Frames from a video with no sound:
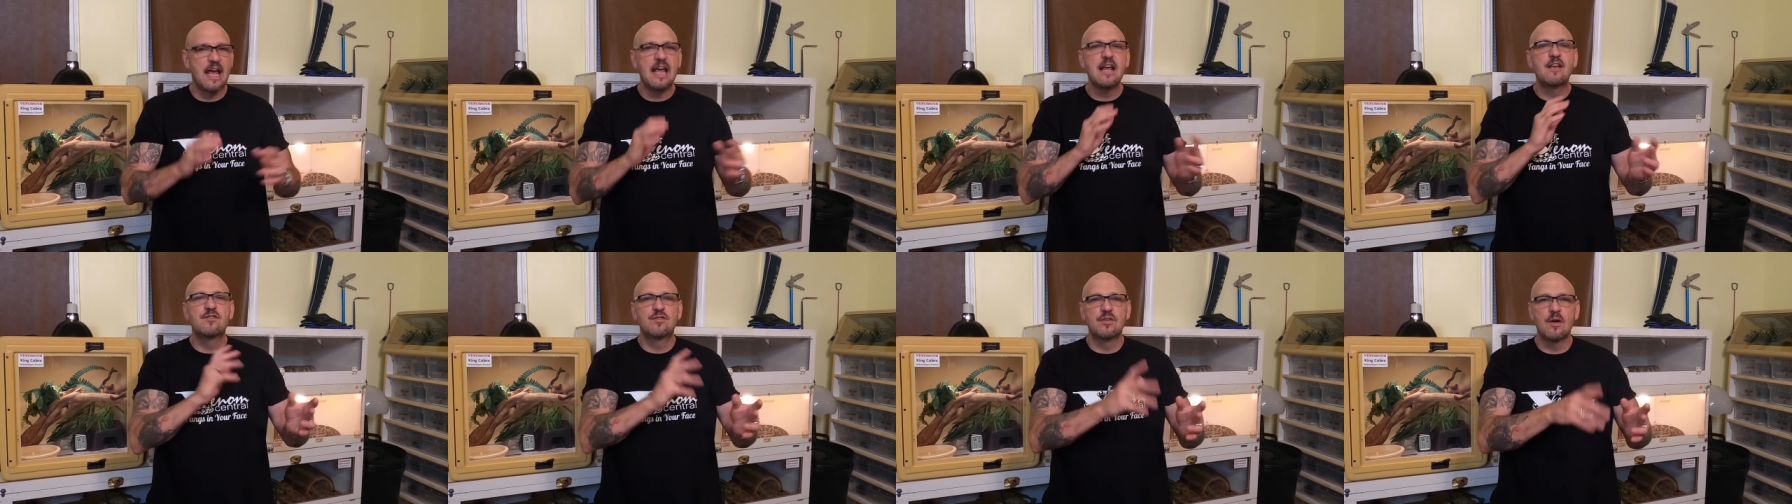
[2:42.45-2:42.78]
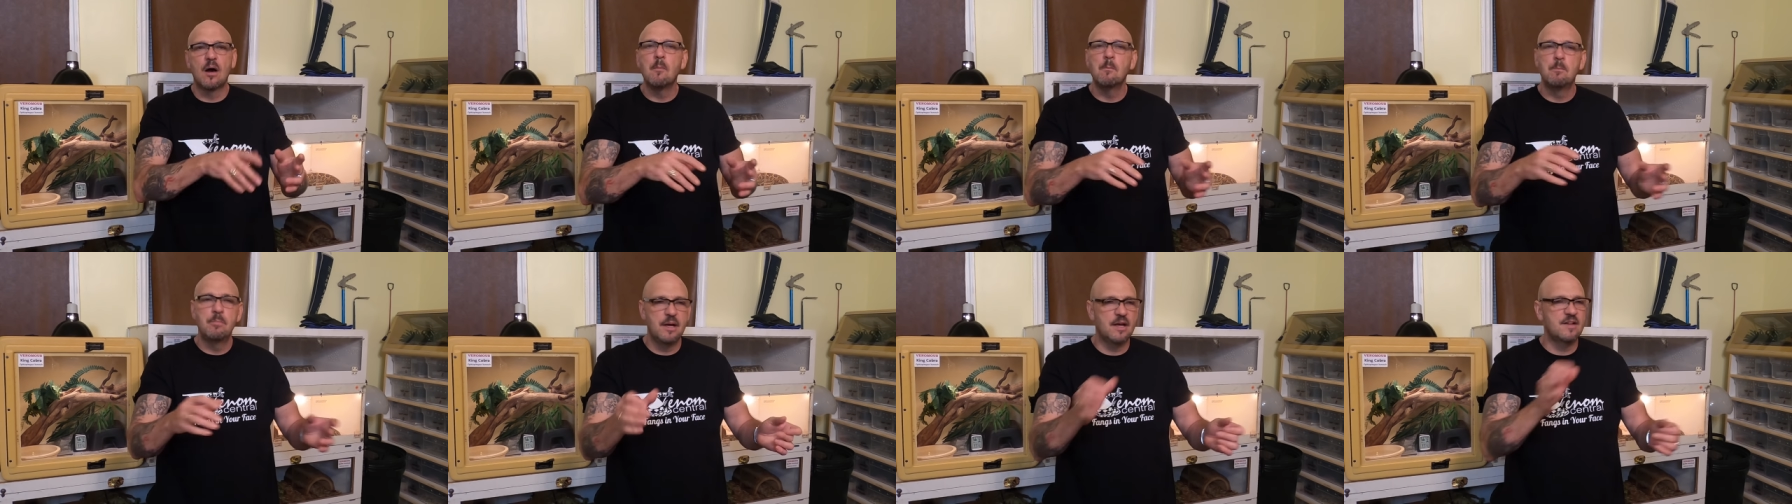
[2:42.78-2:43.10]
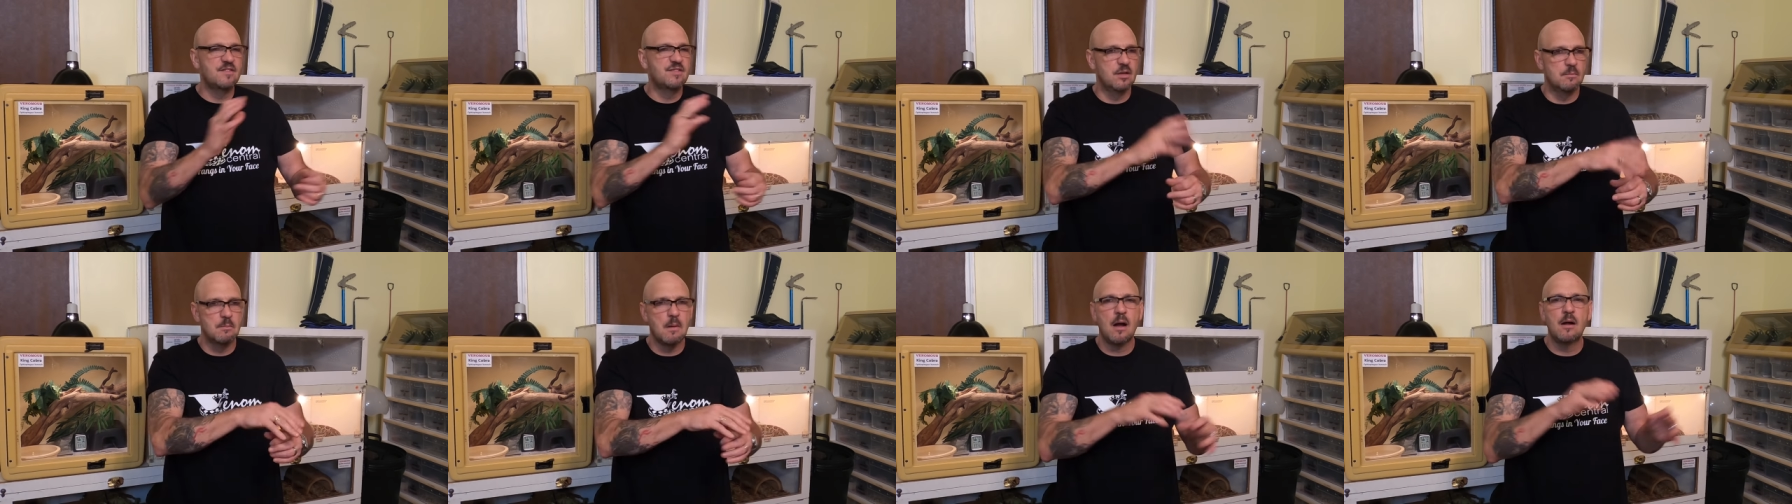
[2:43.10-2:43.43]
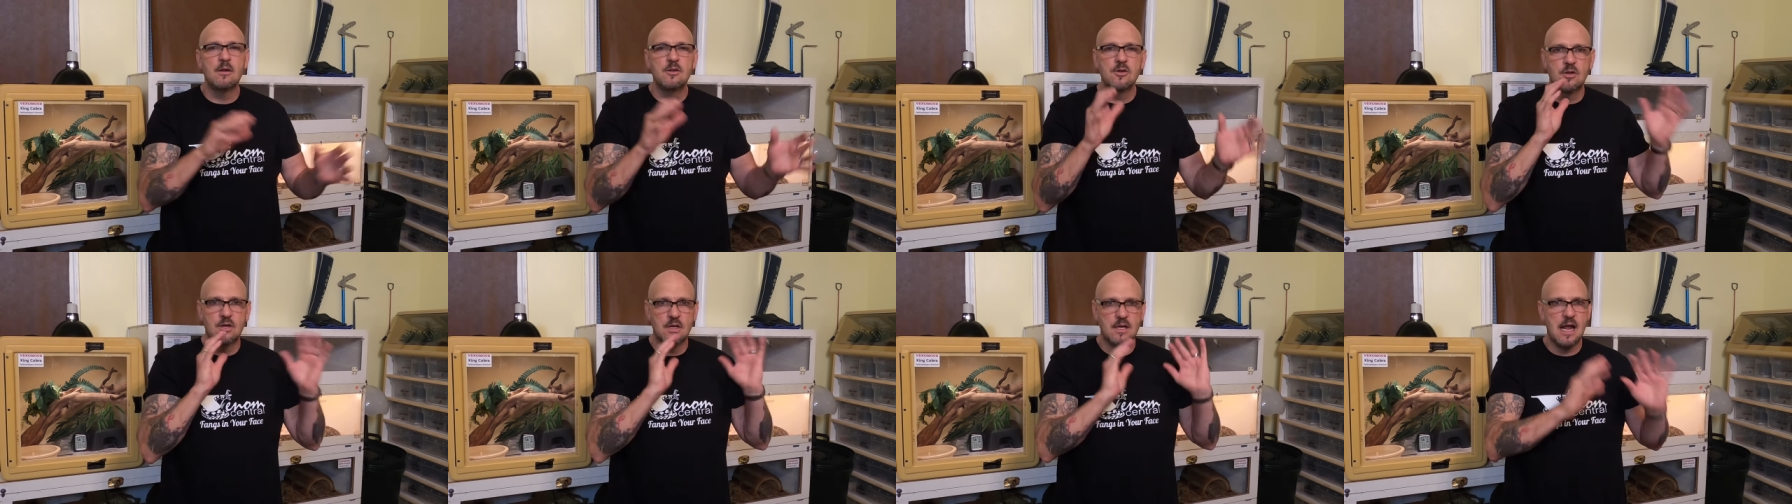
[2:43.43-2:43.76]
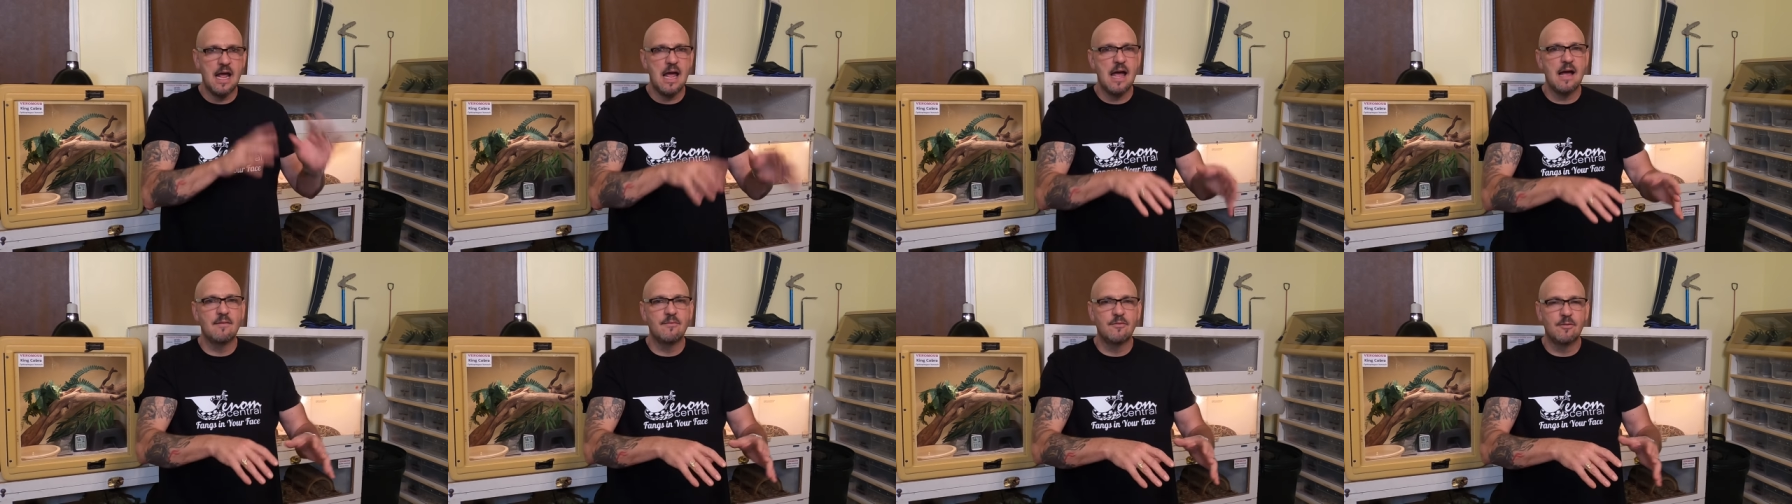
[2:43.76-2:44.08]
Take some, pick some out, you can
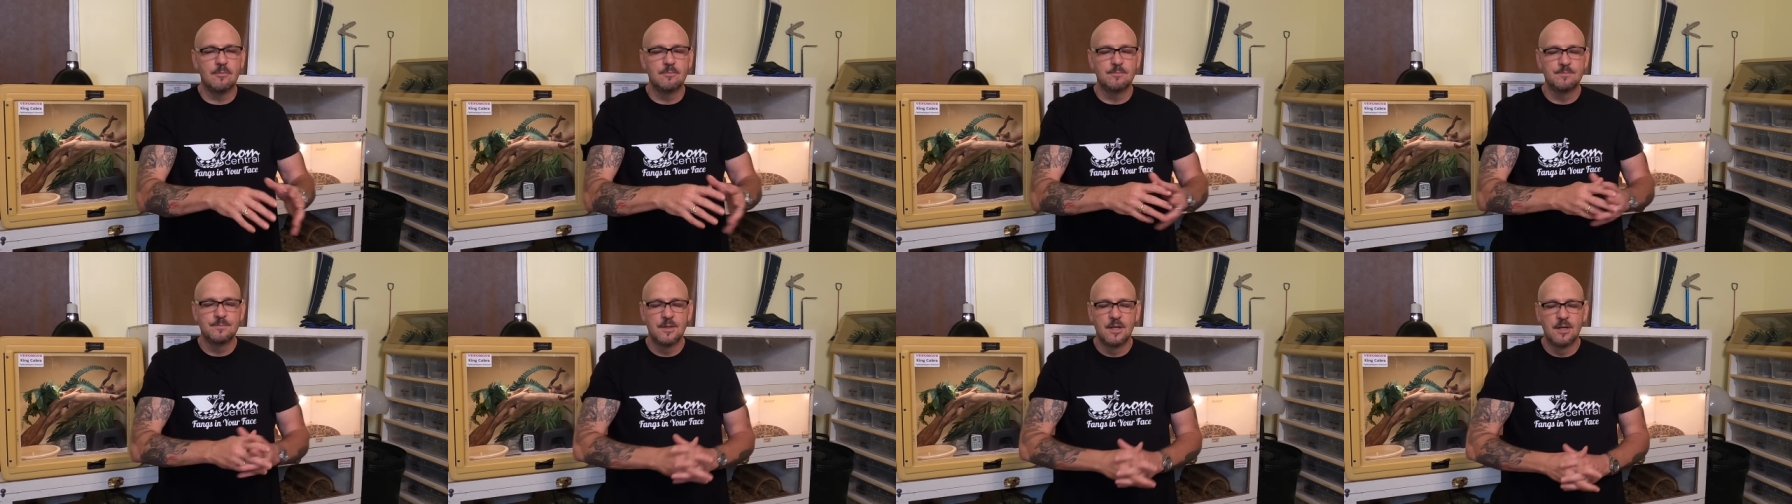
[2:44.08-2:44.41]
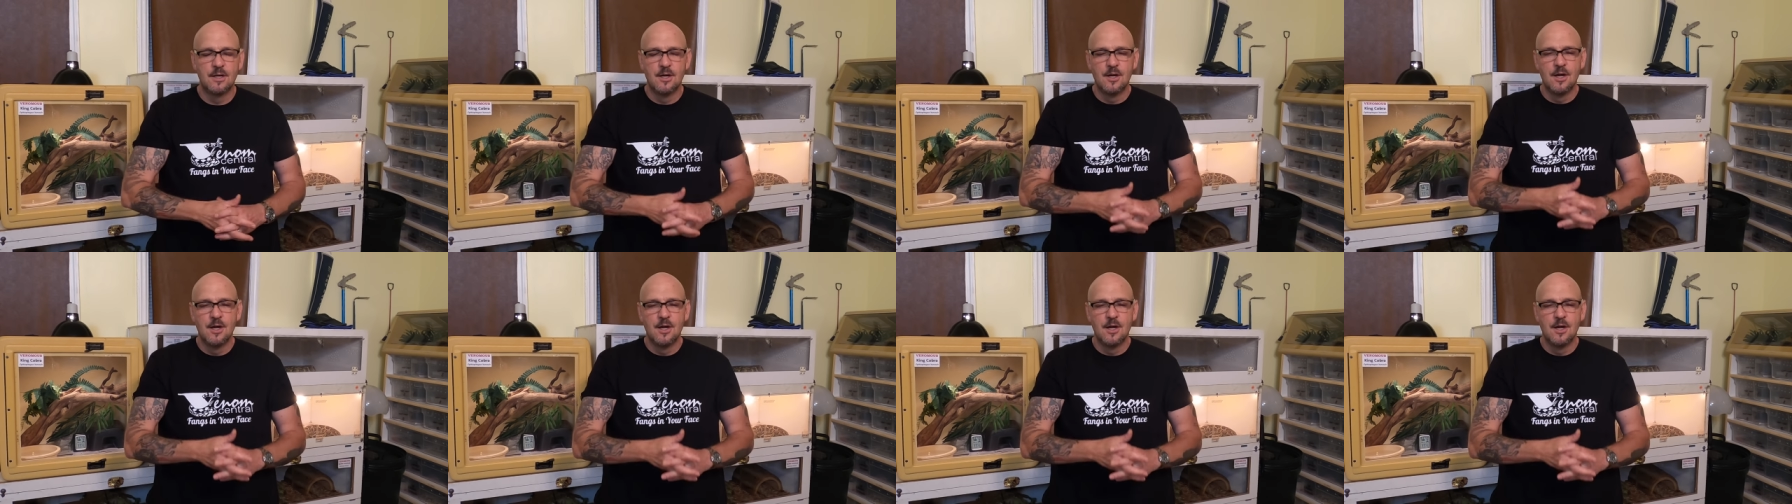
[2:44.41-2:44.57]
have them.